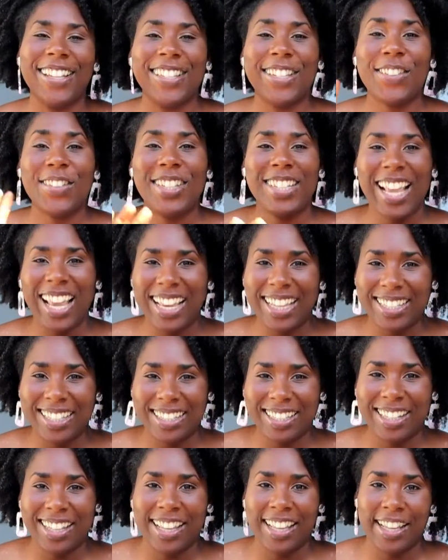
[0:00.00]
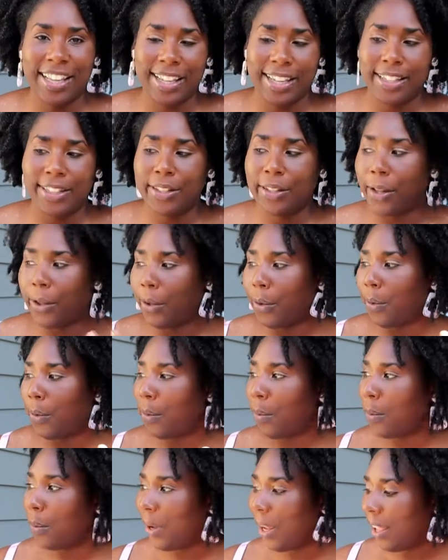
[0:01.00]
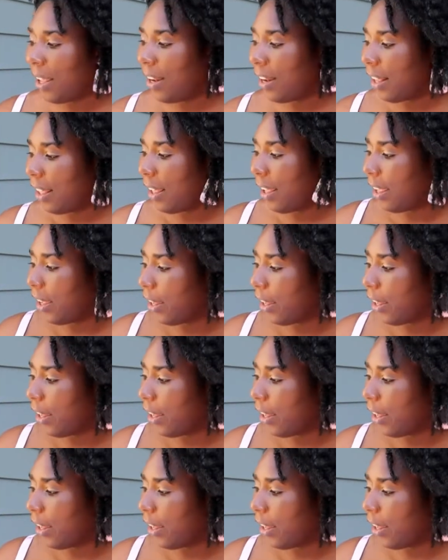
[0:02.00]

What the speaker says: So taste. So when